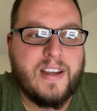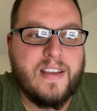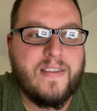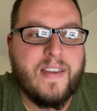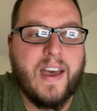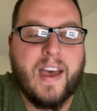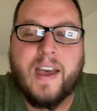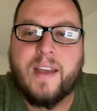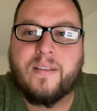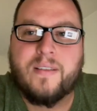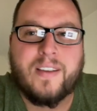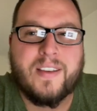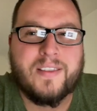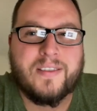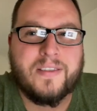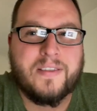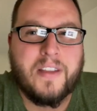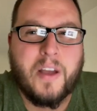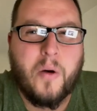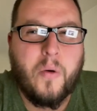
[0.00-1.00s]
that,
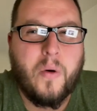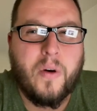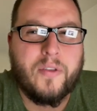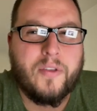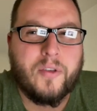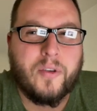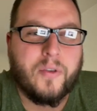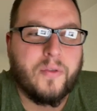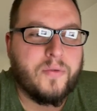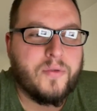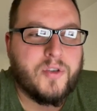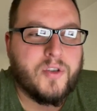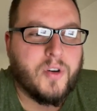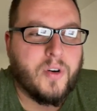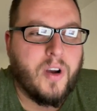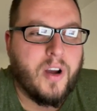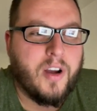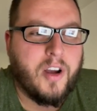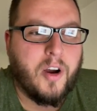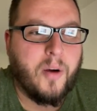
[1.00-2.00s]
because no other
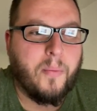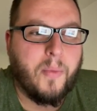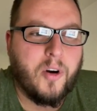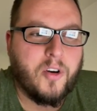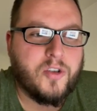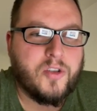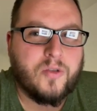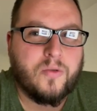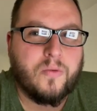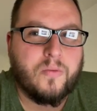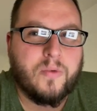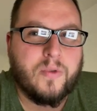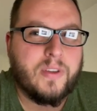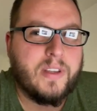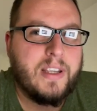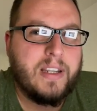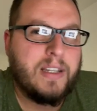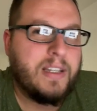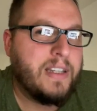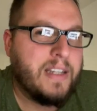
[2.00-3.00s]
truck commercial
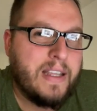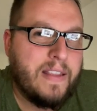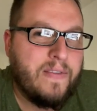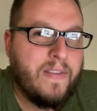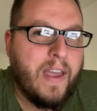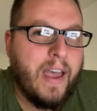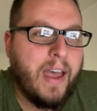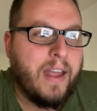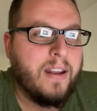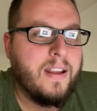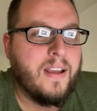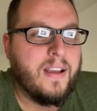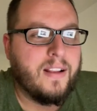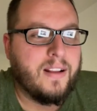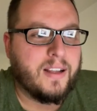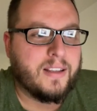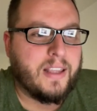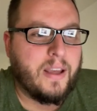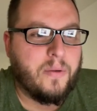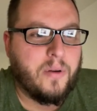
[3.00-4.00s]
really did that.
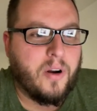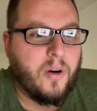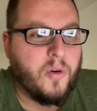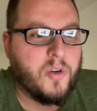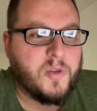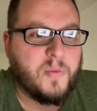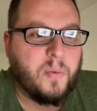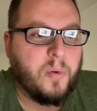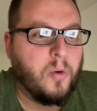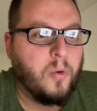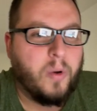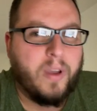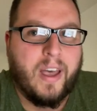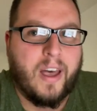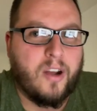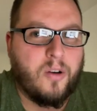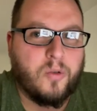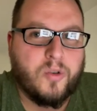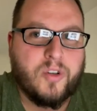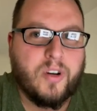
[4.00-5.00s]
Like, they would always pull
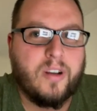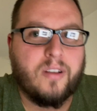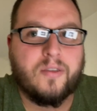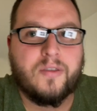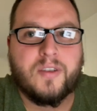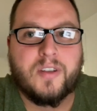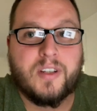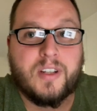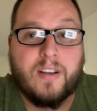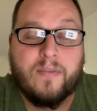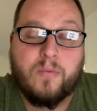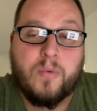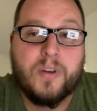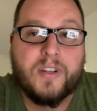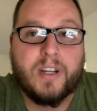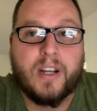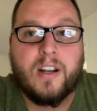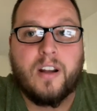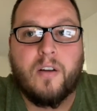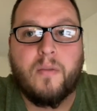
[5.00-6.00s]
cattle trailers and stuff, which
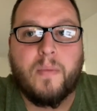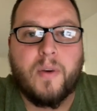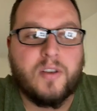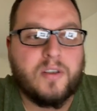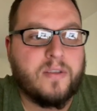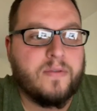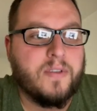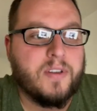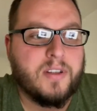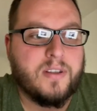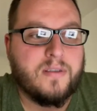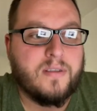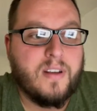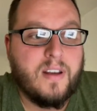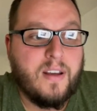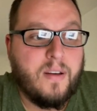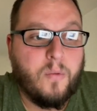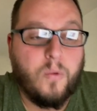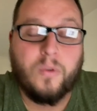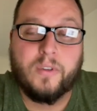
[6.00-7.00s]
I know most of us
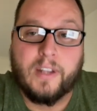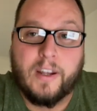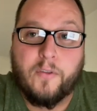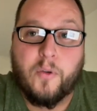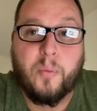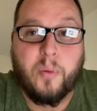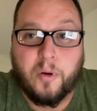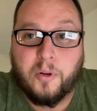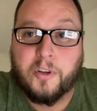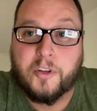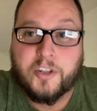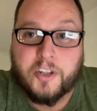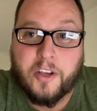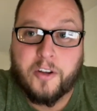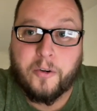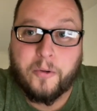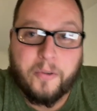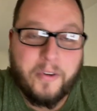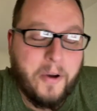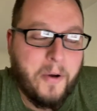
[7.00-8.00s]
will never pull a
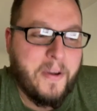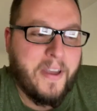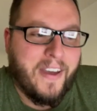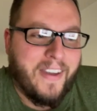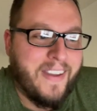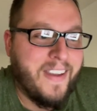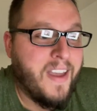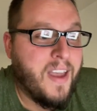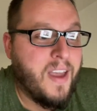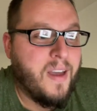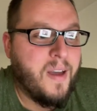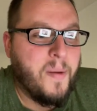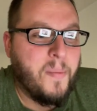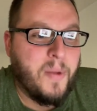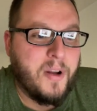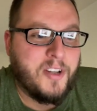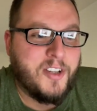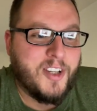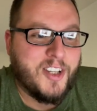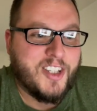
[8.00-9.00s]
shuttle. Okay.
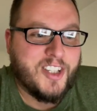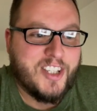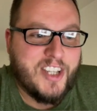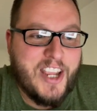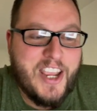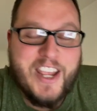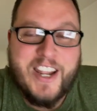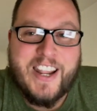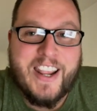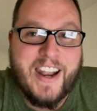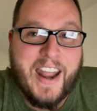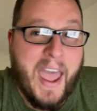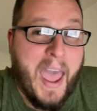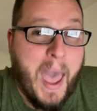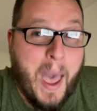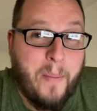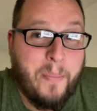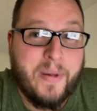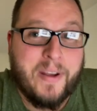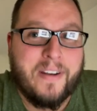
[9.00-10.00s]
But just seeing it
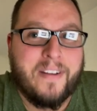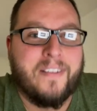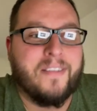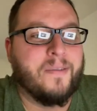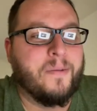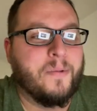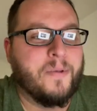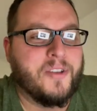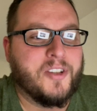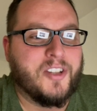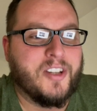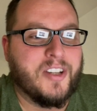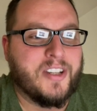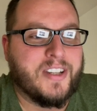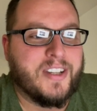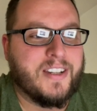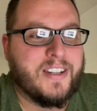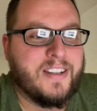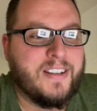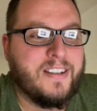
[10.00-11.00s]
happen was
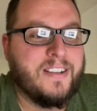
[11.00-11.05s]
just